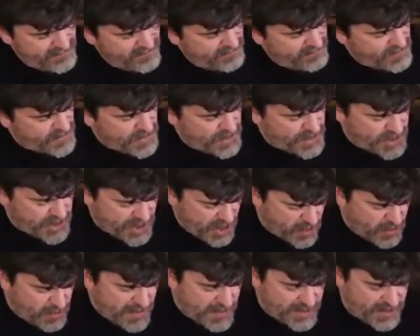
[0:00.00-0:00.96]

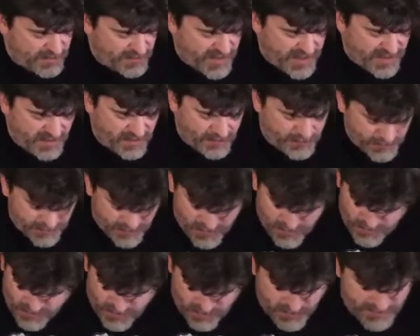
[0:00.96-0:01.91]
so much available to
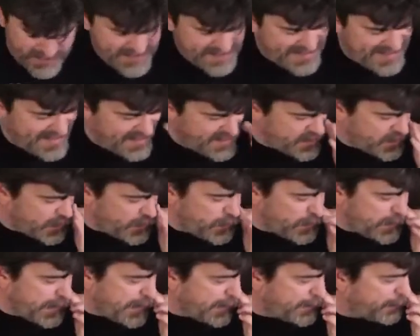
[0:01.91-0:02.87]
you in D
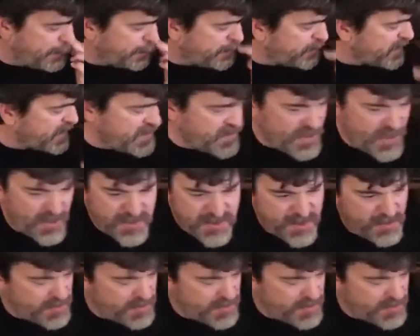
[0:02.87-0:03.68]
tuning. It's also